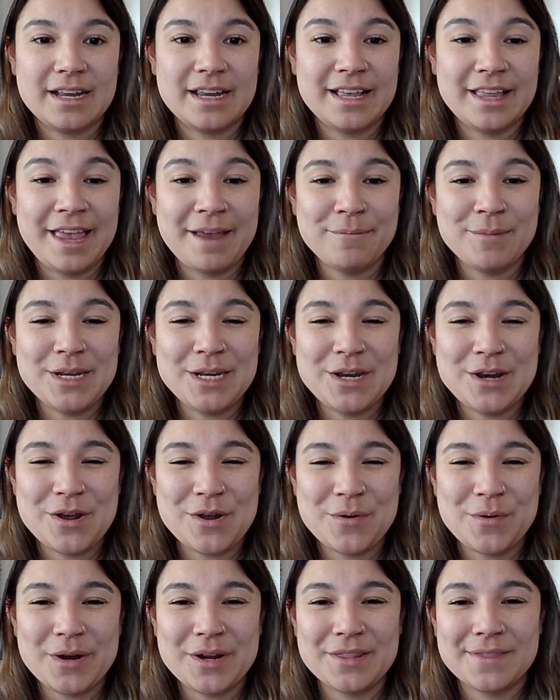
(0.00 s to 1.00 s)
Let me
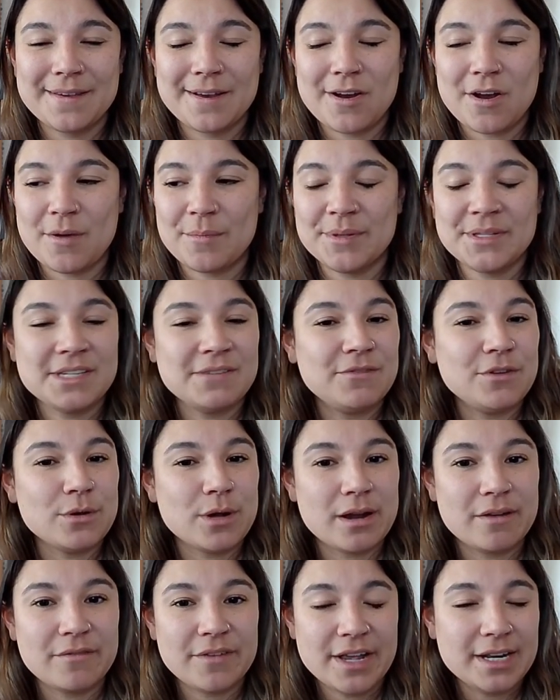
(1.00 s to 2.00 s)
know in the comments if you
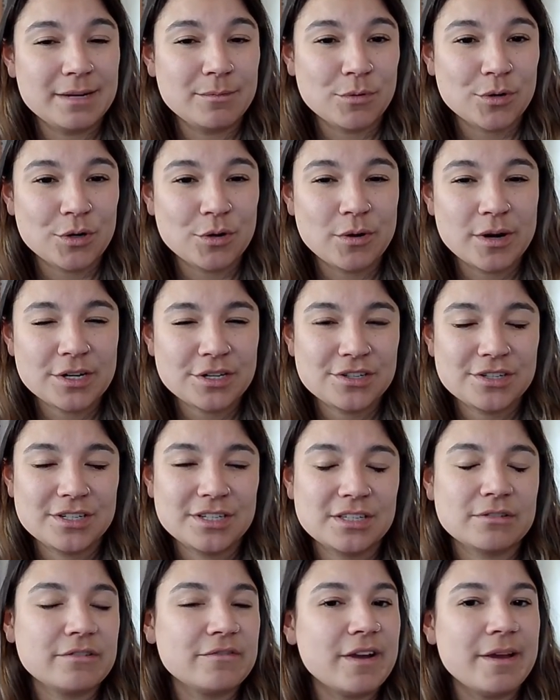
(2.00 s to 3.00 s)
have any more
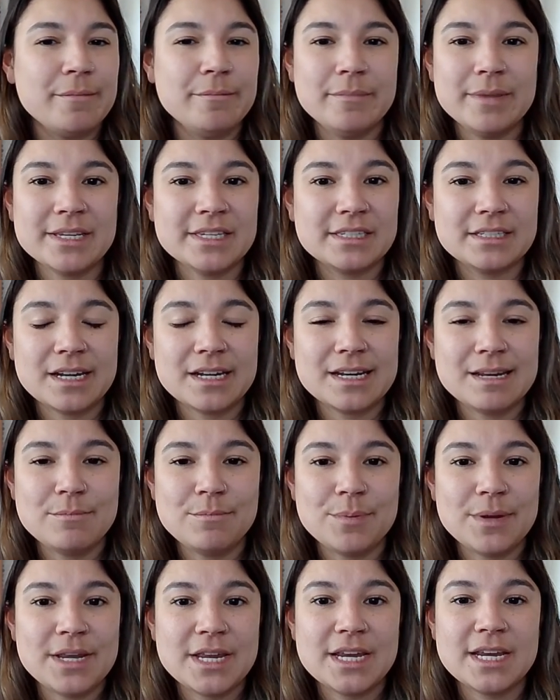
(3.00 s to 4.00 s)
questions or if I missed any
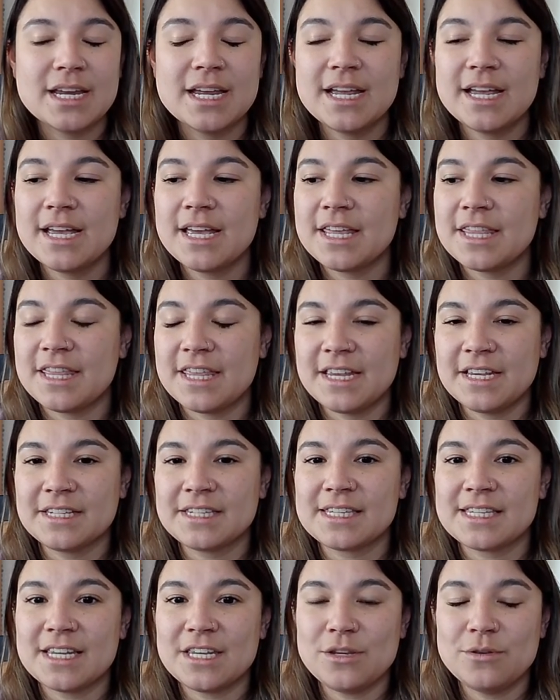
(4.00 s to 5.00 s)
big
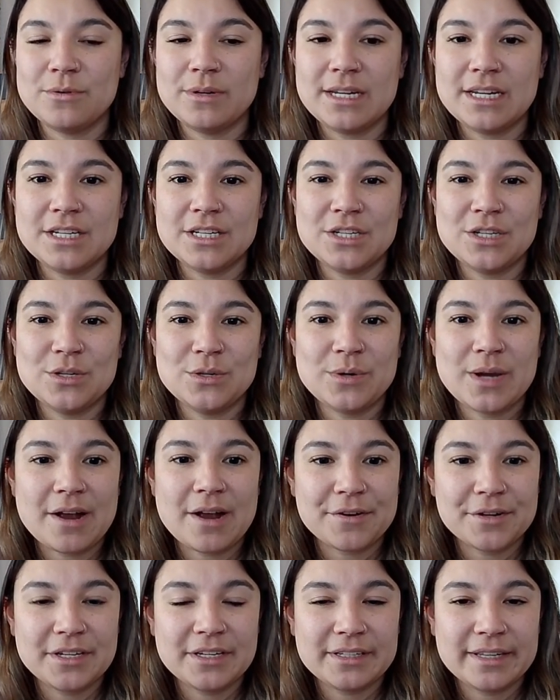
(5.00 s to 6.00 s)
things that you need to
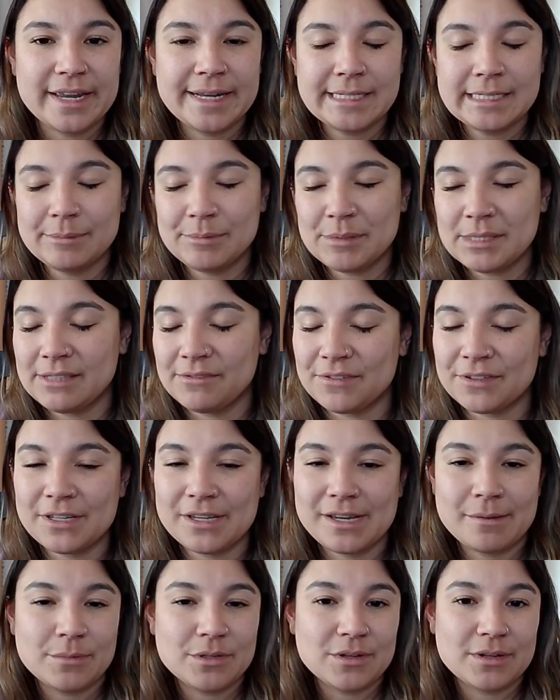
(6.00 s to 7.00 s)
calculate.
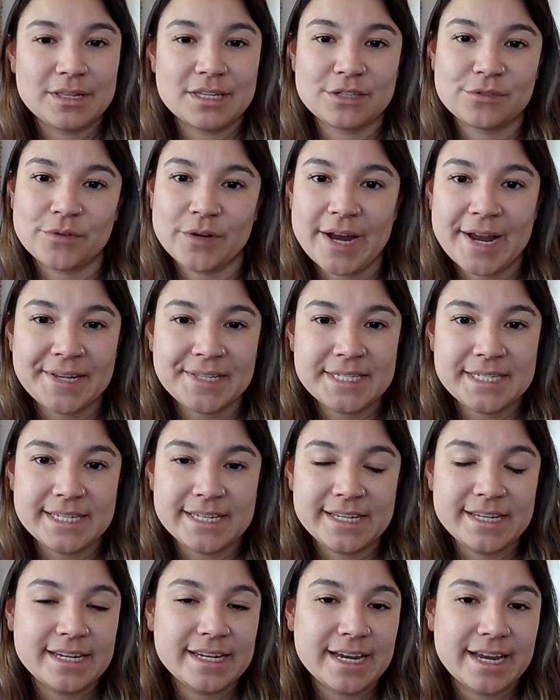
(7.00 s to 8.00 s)
Specifically, I'm doing this for
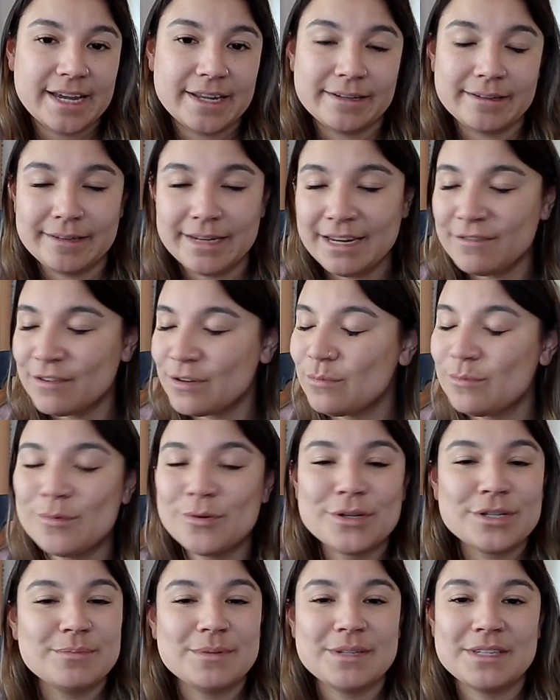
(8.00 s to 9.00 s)
Etsy, and even
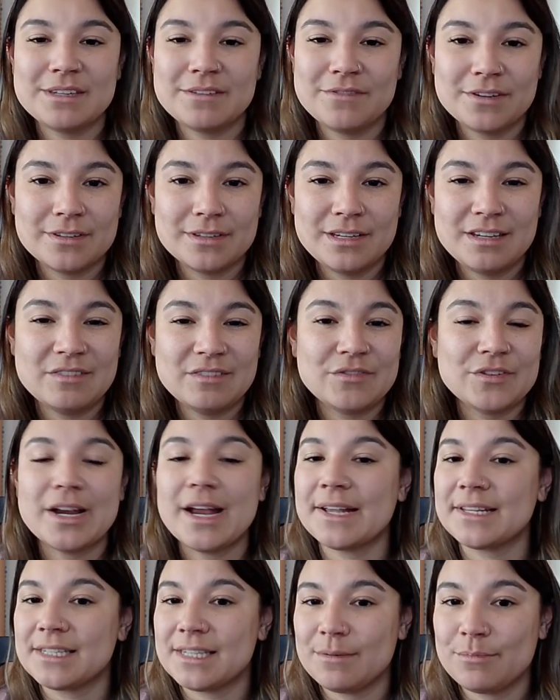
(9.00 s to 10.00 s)
more specifically for
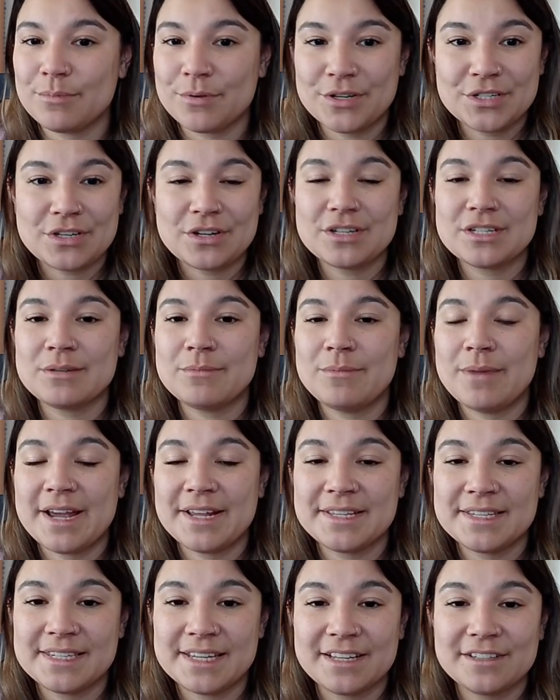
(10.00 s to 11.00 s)
Etsy
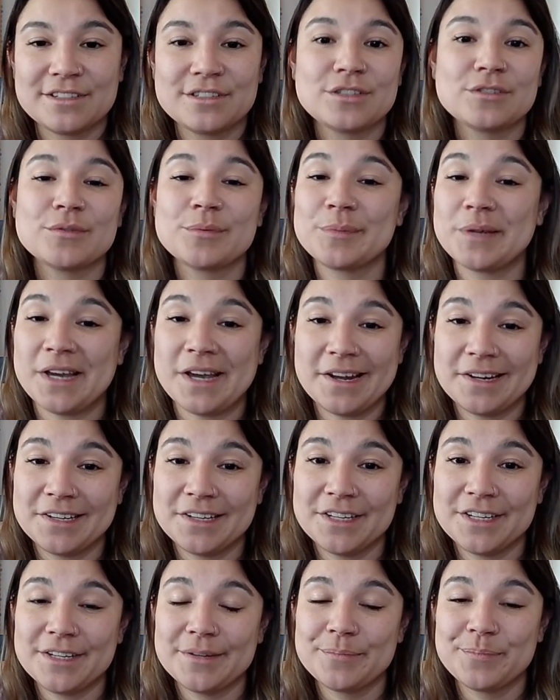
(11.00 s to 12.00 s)
print-on-demand sellers from
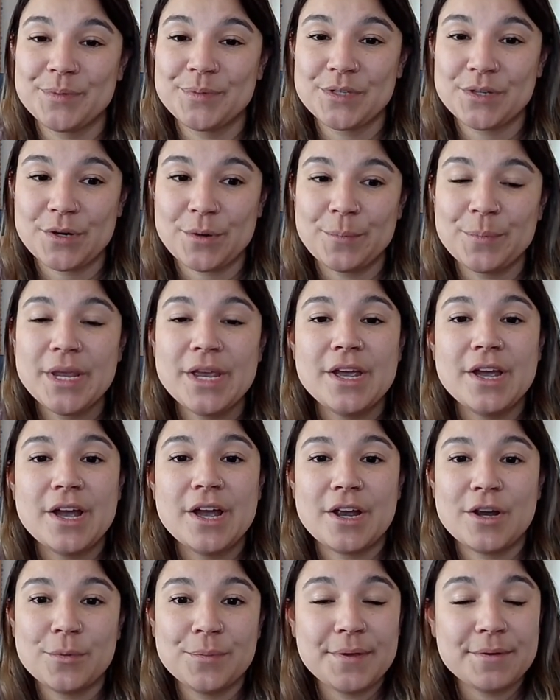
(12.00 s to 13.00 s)
Canada. So
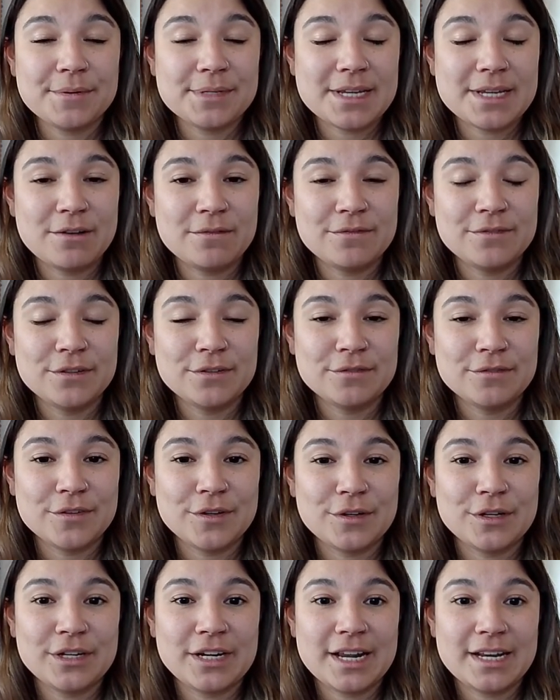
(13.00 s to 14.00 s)
I hope that was helpful
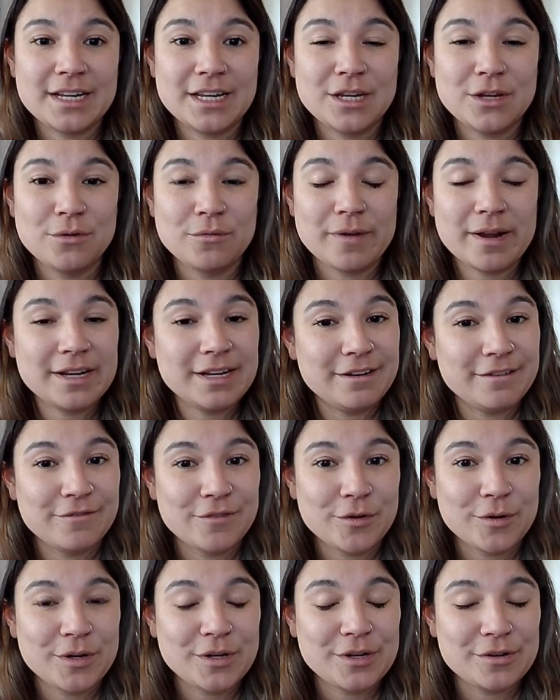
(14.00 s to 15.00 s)
for getting you ready
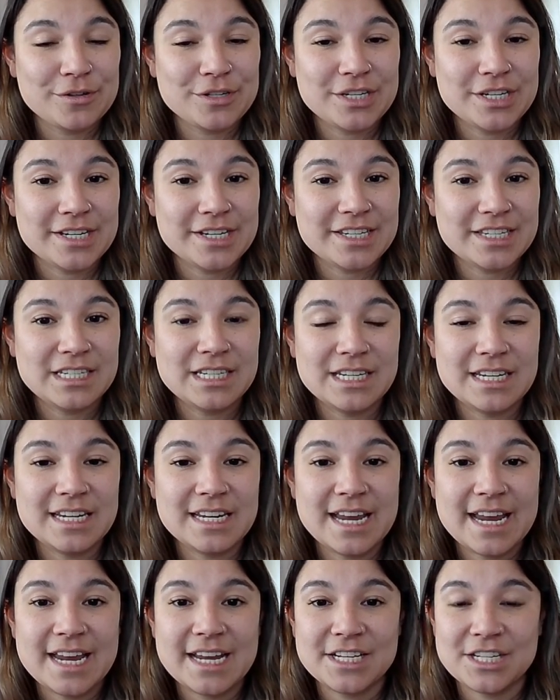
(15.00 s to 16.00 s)
for your
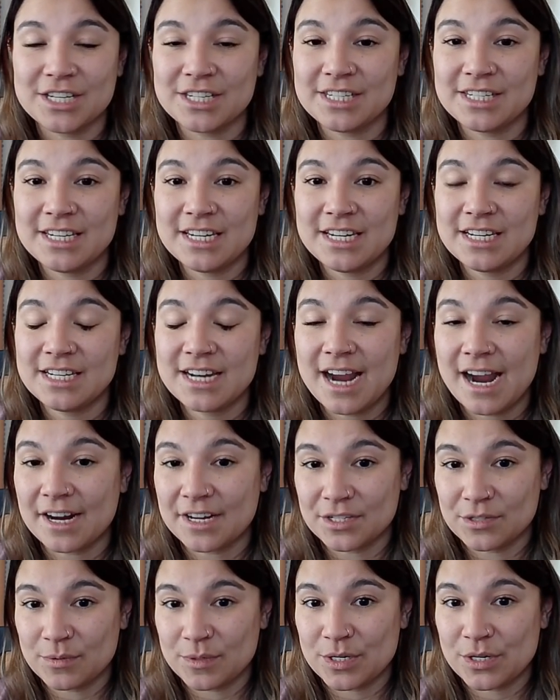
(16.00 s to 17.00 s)
GST HST
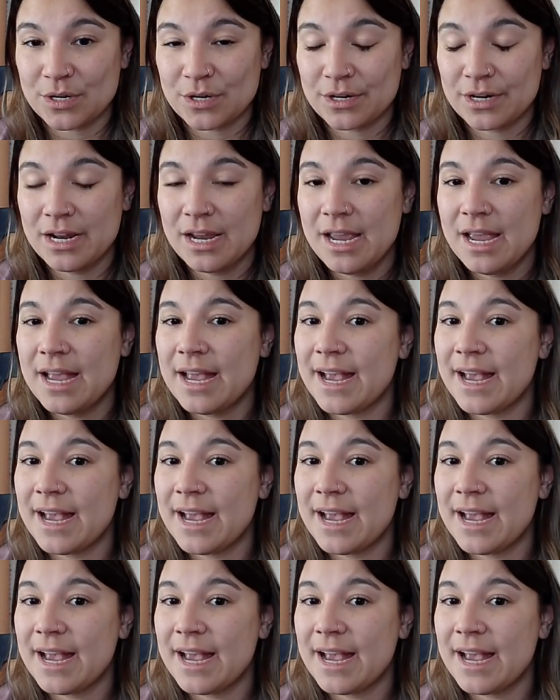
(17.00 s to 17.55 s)
tax return.